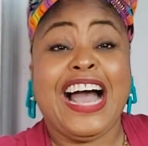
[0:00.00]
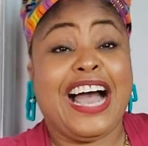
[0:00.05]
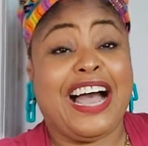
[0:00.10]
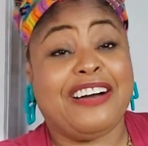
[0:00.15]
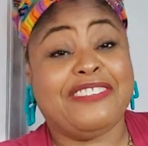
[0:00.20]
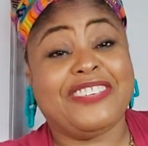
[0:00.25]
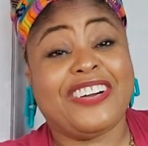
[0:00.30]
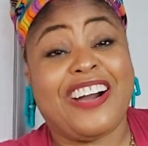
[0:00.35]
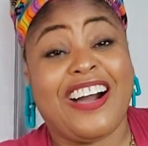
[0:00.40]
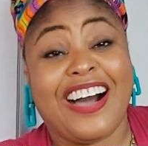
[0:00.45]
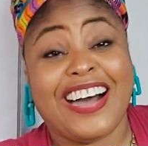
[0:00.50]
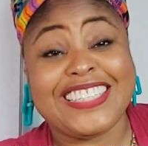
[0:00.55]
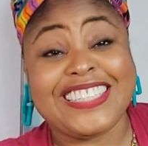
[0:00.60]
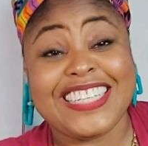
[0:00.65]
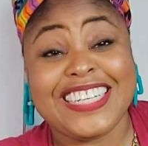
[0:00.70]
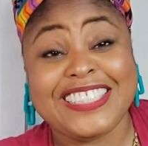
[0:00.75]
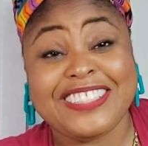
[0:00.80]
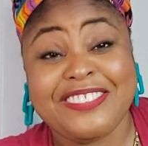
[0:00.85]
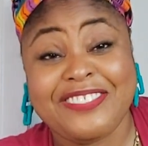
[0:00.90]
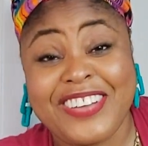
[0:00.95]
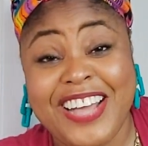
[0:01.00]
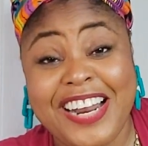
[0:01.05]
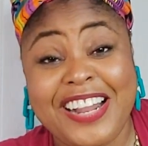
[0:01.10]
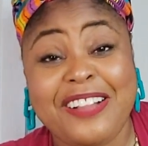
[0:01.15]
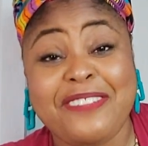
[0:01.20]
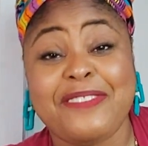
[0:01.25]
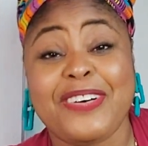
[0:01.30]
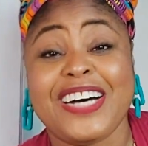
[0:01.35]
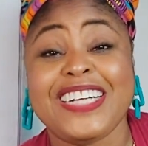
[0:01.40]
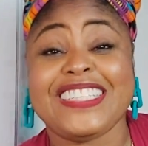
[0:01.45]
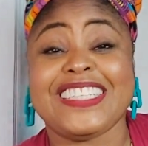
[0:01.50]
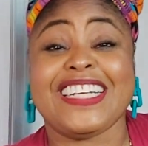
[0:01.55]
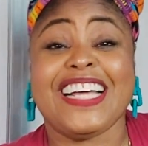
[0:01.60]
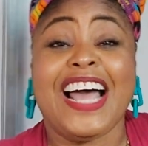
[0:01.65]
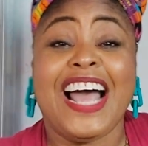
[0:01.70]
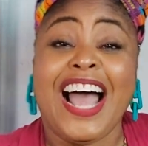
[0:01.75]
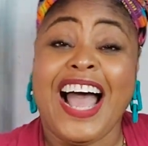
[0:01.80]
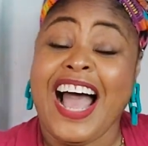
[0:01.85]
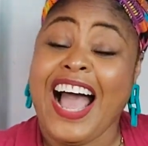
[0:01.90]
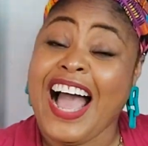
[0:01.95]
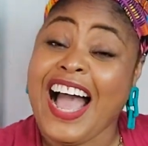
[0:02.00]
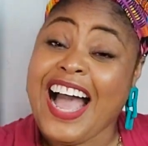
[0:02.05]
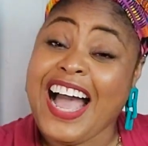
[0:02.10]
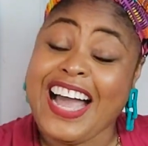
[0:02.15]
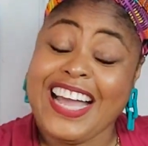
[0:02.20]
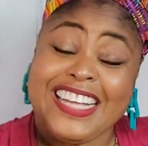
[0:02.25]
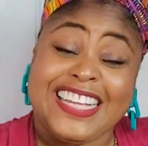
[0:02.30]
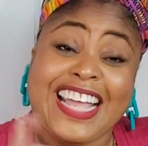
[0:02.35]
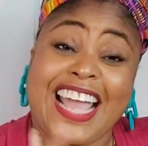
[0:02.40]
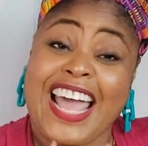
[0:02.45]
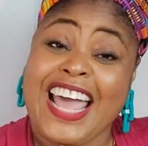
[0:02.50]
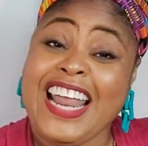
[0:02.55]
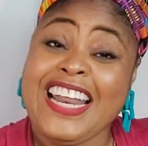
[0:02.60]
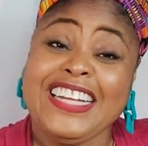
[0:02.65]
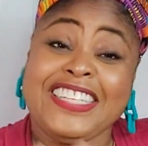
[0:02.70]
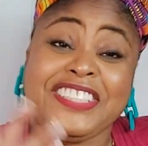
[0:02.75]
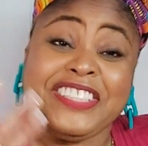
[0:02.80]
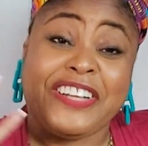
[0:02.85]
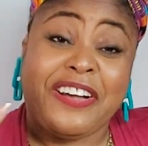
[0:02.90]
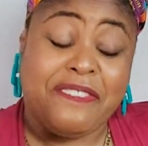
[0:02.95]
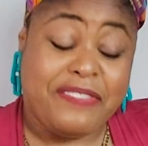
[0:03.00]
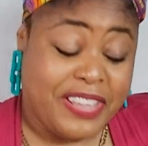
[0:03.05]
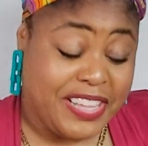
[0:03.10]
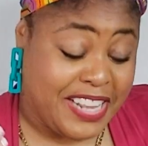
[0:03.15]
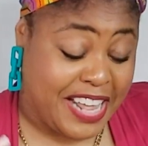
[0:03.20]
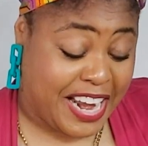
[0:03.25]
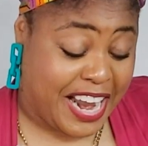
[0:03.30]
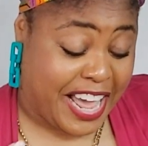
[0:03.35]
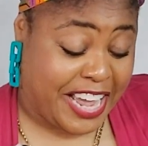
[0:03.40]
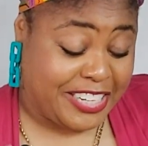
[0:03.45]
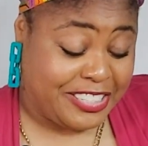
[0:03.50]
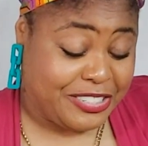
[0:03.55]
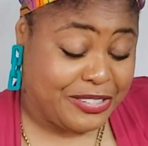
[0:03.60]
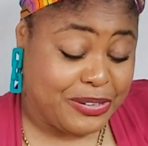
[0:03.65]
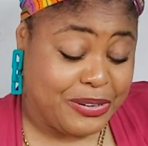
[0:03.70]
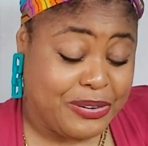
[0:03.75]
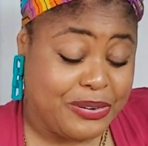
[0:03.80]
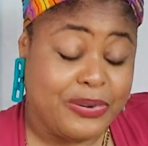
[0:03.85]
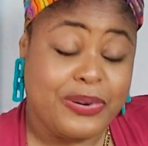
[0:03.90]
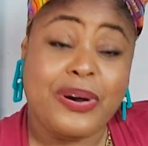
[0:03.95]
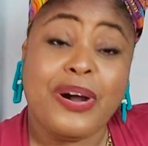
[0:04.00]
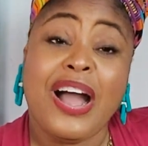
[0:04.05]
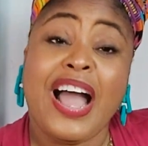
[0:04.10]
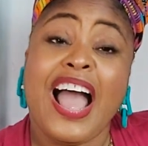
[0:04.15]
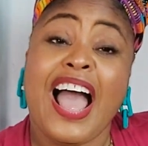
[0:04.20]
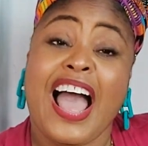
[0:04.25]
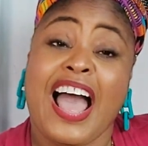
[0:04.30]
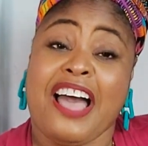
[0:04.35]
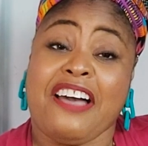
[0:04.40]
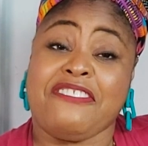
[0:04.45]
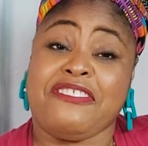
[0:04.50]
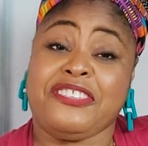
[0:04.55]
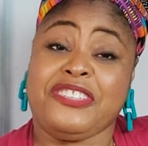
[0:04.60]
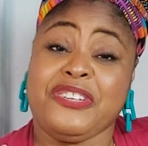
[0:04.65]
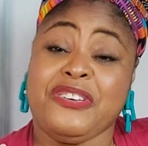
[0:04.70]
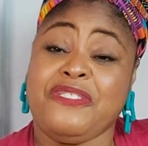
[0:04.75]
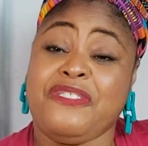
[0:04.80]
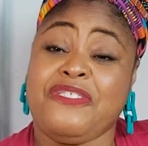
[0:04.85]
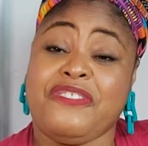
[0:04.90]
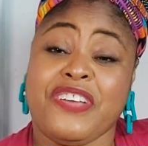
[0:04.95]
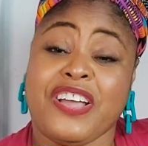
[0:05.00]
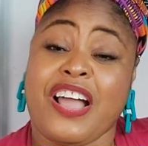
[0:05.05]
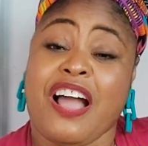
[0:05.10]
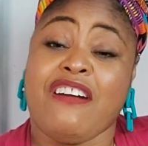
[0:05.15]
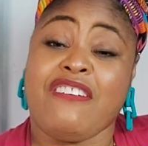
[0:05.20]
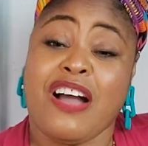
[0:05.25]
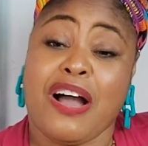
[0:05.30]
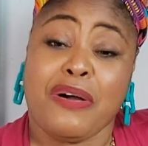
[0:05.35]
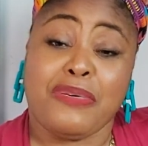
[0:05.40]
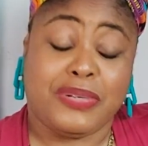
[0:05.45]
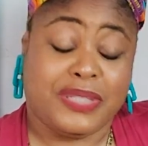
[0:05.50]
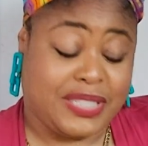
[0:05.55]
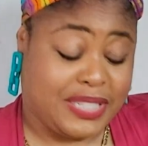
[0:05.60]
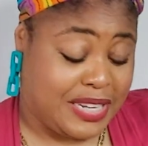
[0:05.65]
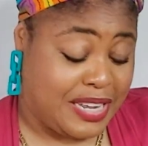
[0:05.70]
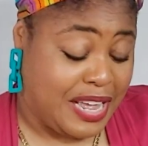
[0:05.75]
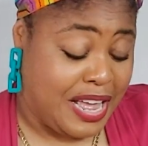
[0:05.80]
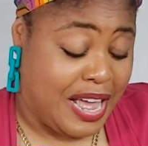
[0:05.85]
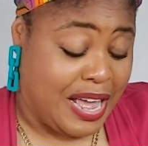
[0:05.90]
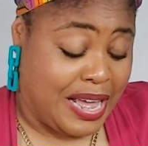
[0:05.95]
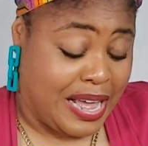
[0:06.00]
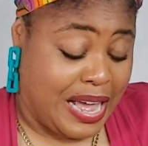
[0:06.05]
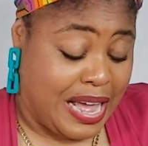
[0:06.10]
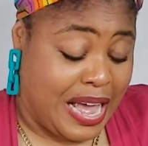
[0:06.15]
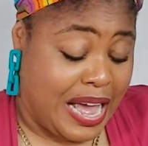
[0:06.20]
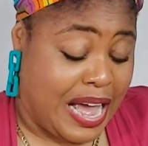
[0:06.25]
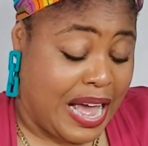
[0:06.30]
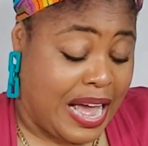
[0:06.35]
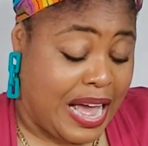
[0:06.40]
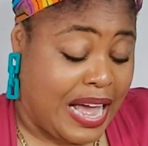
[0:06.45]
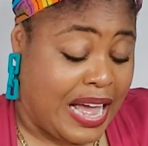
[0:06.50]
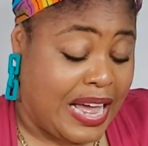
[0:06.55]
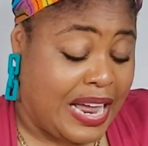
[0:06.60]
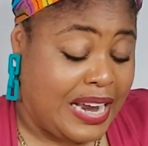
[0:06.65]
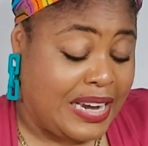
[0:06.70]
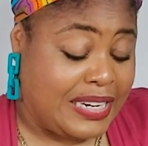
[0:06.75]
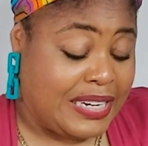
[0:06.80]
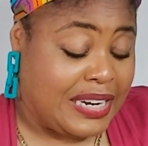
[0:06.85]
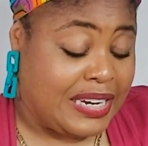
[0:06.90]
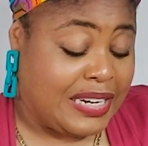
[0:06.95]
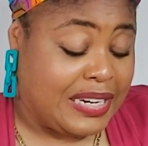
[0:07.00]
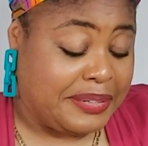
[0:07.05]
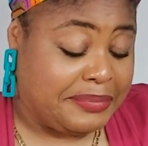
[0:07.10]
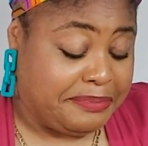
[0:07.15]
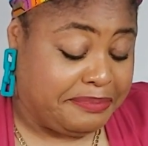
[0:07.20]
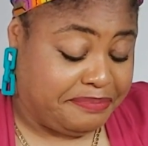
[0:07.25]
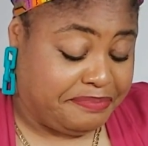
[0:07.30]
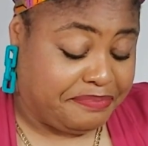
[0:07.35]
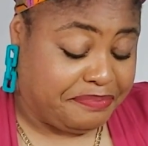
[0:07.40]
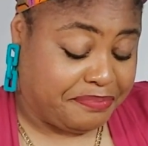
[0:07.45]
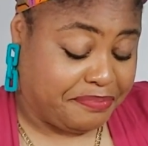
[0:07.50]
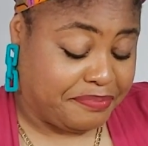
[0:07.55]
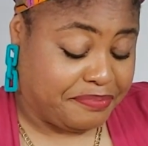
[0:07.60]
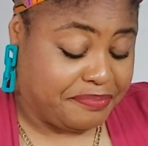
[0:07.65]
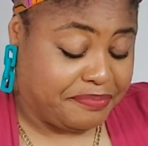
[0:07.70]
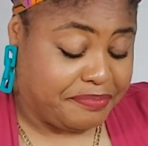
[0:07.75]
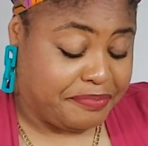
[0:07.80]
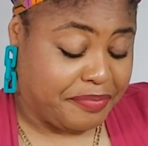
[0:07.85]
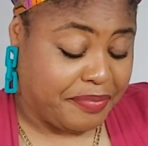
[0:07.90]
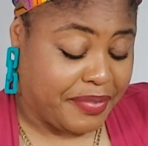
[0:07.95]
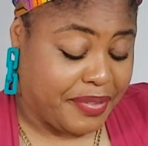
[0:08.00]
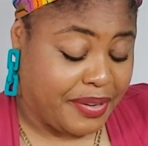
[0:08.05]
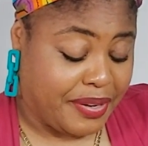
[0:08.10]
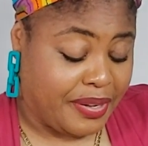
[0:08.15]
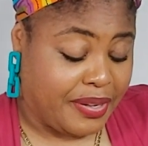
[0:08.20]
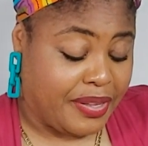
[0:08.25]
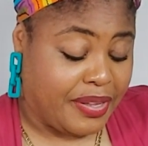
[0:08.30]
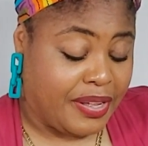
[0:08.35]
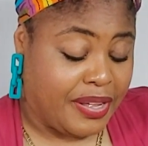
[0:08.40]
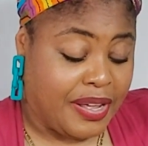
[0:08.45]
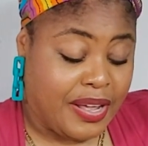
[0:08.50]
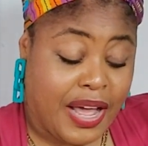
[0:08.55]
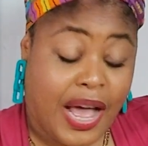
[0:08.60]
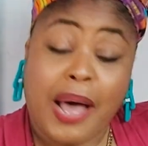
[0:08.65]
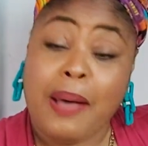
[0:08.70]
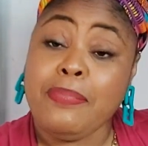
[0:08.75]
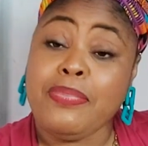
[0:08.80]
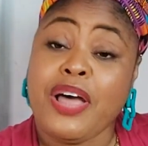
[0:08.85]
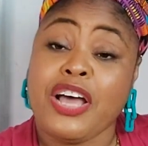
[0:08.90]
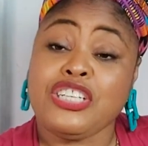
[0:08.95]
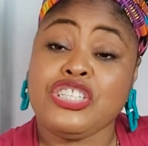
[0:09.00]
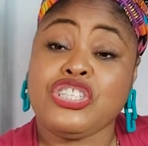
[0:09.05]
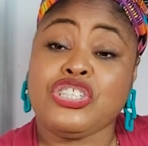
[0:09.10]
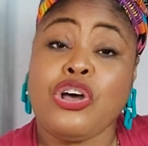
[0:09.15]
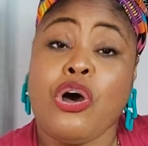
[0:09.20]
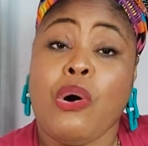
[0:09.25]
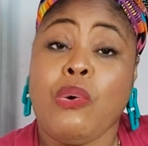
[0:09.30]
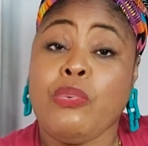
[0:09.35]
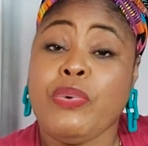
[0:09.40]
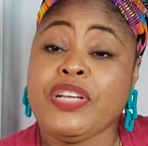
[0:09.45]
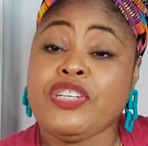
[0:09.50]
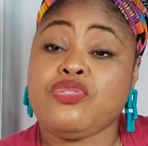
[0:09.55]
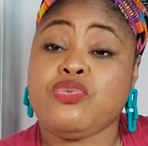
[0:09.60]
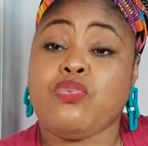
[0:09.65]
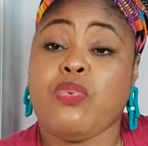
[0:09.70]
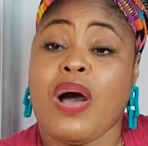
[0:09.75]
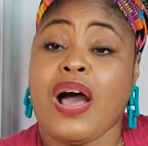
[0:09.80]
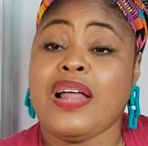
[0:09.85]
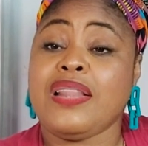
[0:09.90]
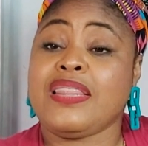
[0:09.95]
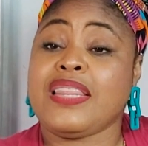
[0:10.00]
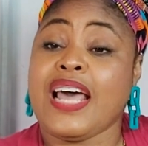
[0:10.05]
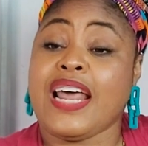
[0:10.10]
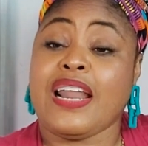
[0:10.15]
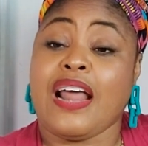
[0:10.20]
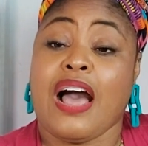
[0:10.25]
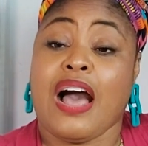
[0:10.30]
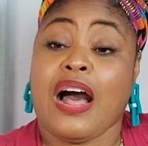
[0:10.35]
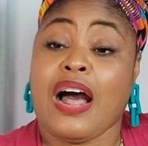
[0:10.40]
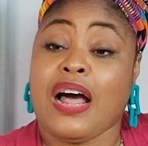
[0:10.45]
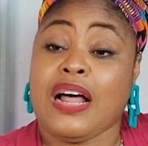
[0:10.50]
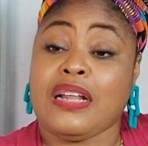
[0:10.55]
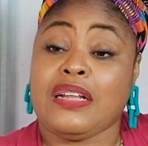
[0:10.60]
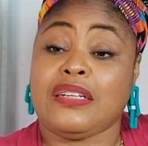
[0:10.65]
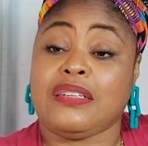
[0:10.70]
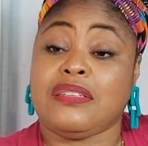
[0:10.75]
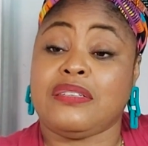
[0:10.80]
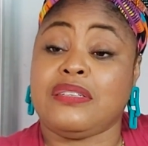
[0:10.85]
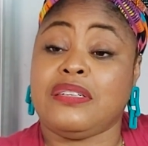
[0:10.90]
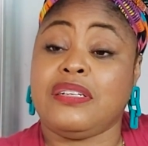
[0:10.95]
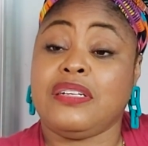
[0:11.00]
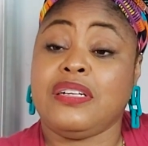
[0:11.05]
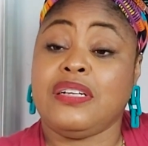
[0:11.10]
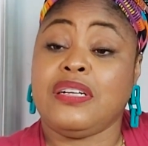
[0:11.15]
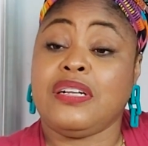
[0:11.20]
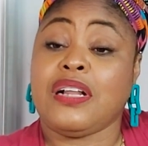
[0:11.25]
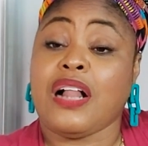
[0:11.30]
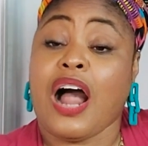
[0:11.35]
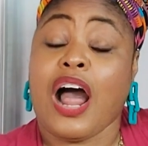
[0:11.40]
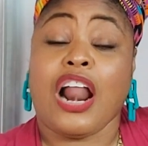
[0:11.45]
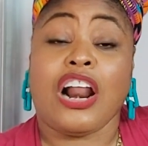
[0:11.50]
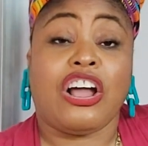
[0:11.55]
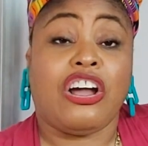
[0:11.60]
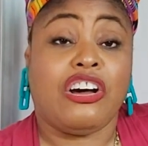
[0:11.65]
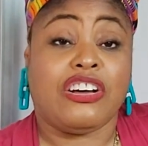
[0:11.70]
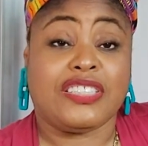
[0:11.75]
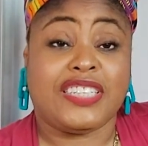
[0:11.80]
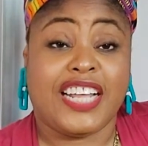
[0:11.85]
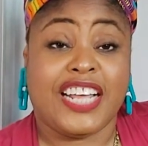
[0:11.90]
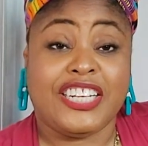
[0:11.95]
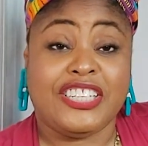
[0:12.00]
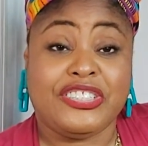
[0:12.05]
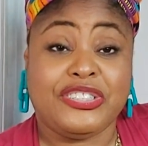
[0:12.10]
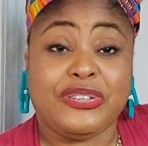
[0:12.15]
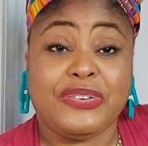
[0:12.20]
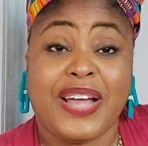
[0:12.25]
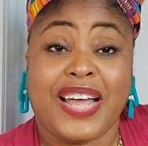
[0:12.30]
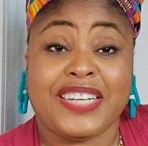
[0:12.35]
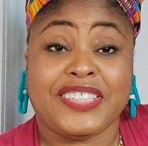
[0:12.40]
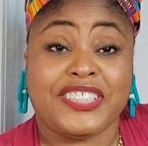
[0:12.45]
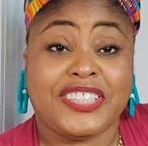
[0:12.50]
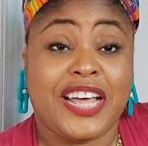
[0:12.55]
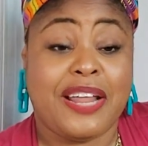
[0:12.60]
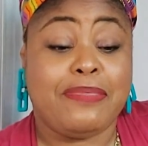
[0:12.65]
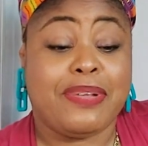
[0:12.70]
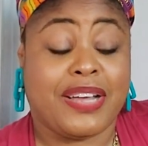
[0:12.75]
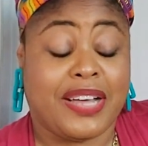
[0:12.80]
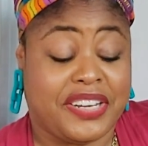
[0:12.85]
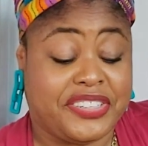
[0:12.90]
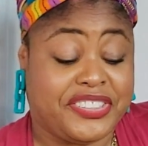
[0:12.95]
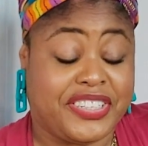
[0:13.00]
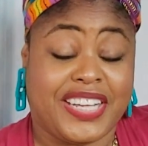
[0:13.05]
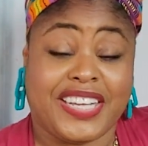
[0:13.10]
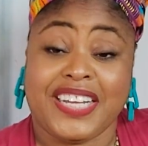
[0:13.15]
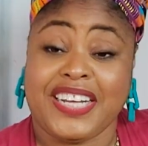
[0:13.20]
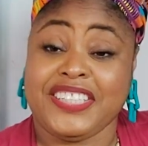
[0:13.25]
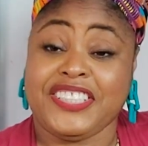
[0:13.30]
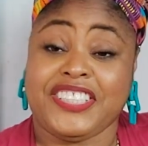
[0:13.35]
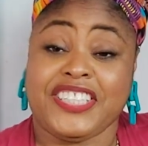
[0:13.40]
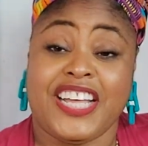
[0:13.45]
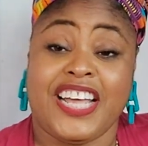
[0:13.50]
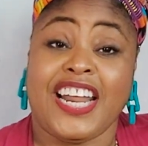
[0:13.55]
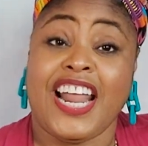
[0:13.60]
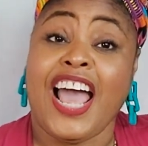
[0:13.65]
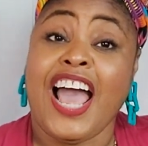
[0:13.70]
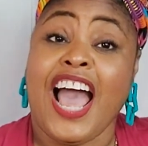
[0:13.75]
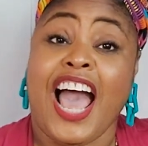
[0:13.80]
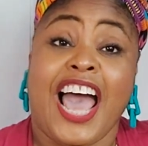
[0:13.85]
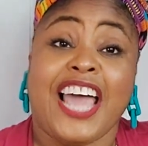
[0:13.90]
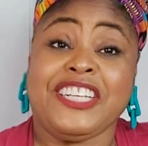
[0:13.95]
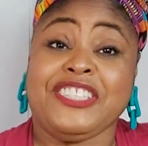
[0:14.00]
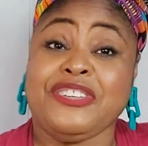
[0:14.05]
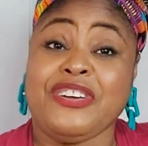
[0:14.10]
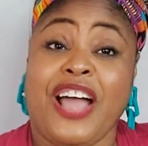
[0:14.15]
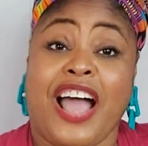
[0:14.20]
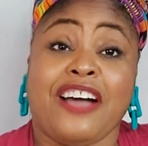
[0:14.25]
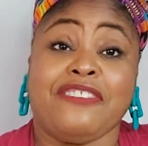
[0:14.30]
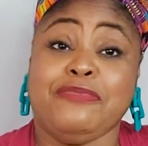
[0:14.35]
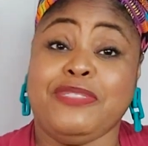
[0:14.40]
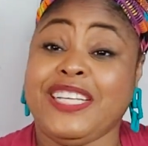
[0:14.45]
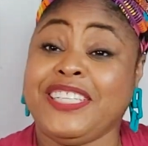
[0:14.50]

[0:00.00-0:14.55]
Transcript: I'm caught in the middle, but again, it's something that I do have to figure out. I I'm not sure which one that I'll cut into as yet because, like I said, I do have